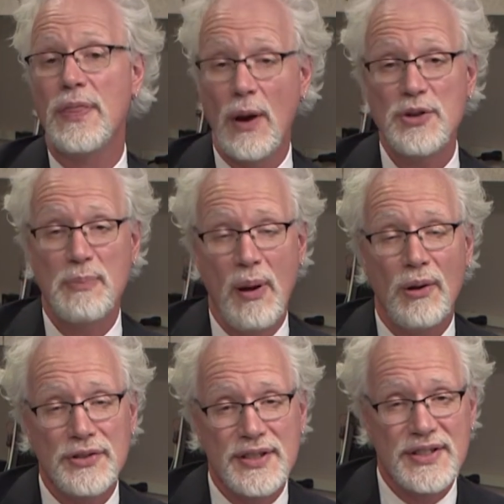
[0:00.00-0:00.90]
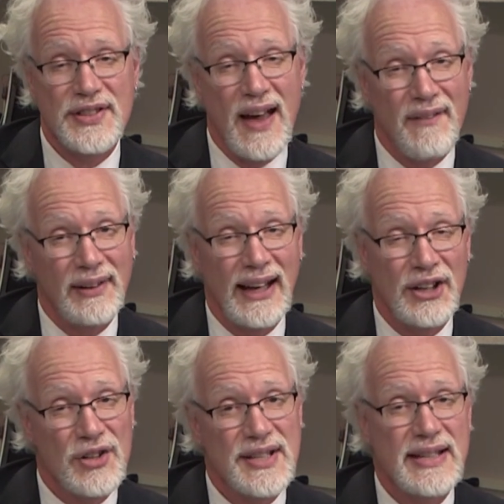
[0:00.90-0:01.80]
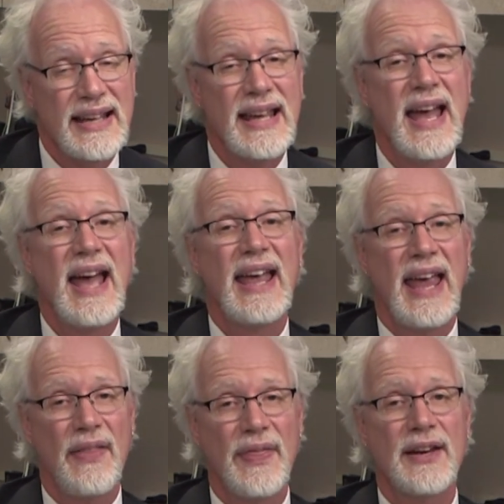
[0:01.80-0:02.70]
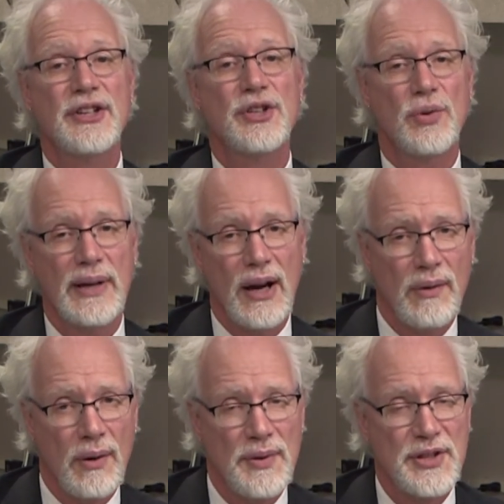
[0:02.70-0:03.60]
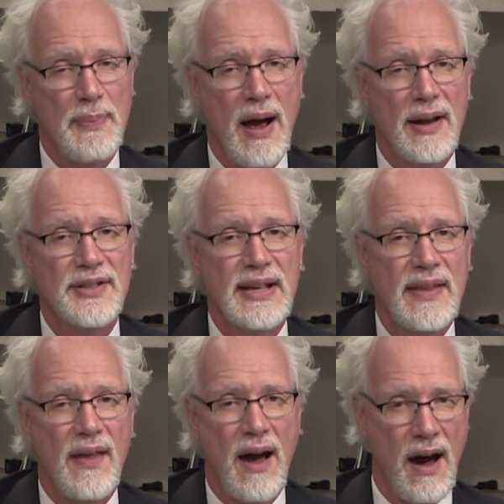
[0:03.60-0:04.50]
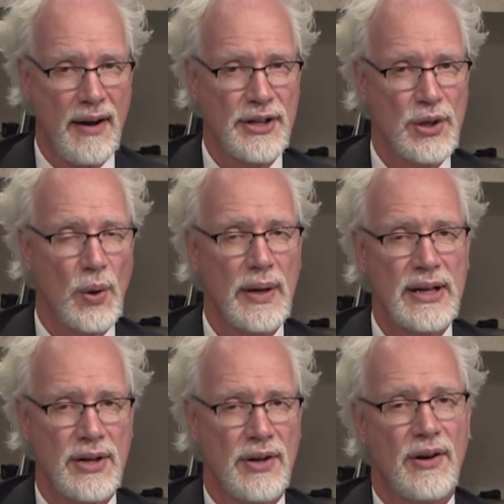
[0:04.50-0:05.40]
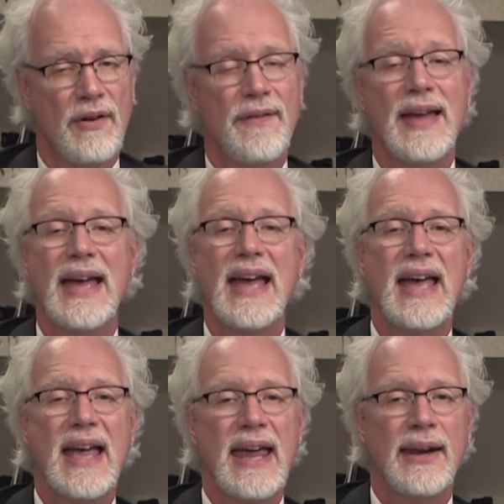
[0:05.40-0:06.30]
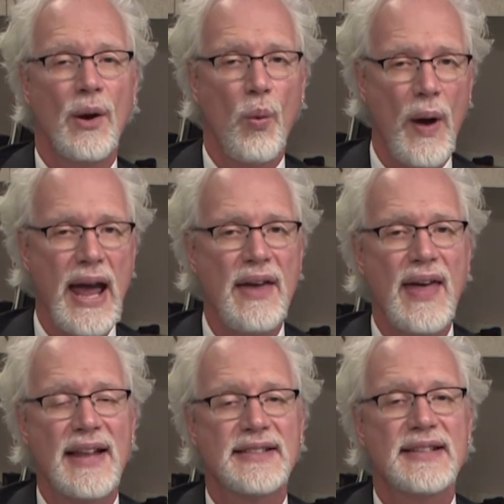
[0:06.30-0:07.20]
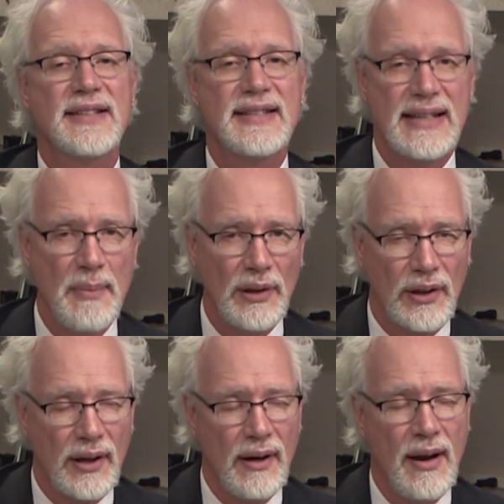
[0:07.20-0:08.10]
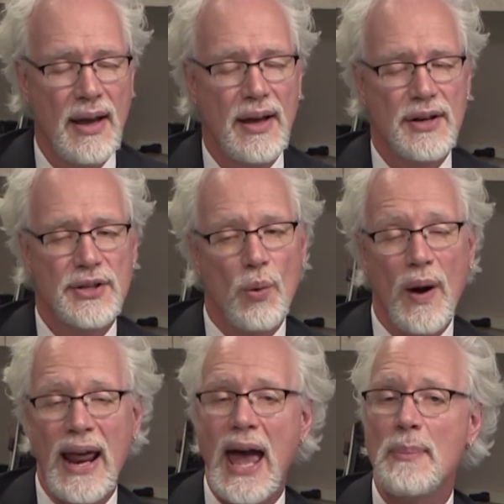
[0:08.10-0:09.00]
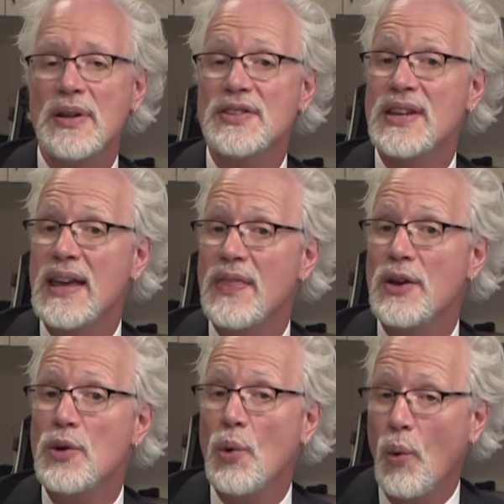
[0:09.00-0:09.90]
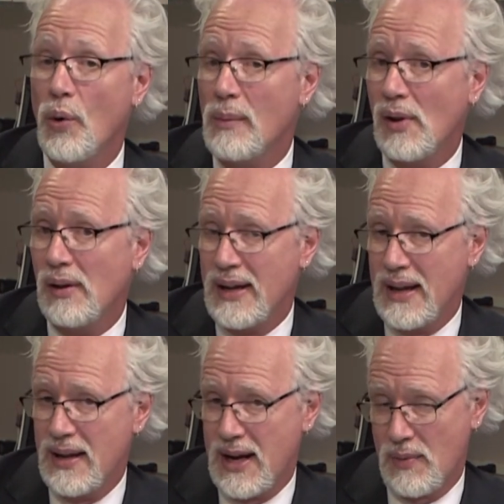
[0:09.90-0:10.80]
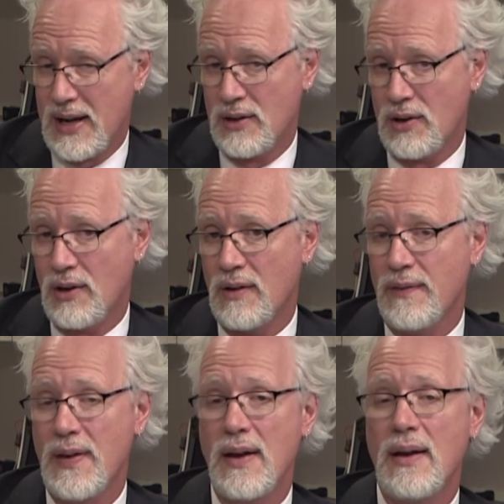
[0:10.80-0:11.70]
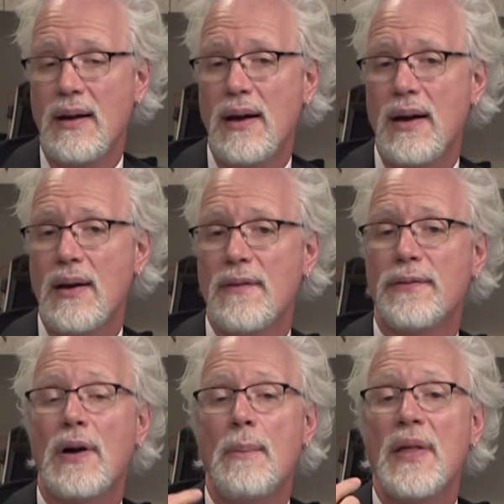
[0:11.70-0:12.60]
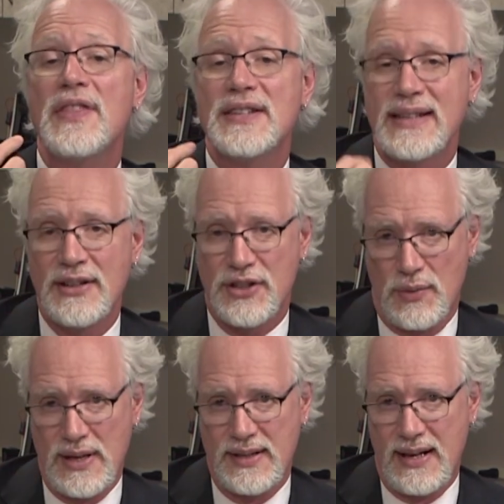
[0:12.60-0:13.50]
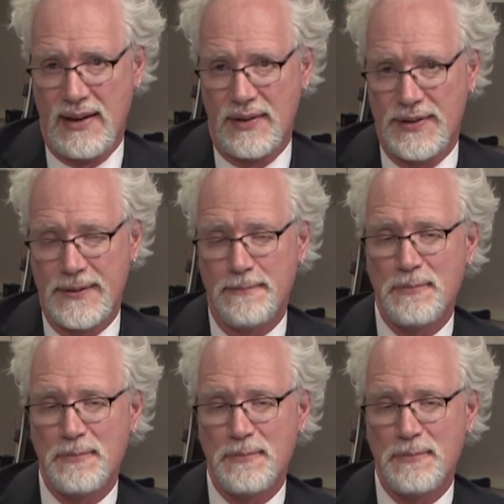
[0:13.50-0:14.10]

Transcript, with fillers: Those pulses of electricity can then trigger a response in the auditory nerve in a way that's similar to what happens in the normal hearing nerve from the sensory cells.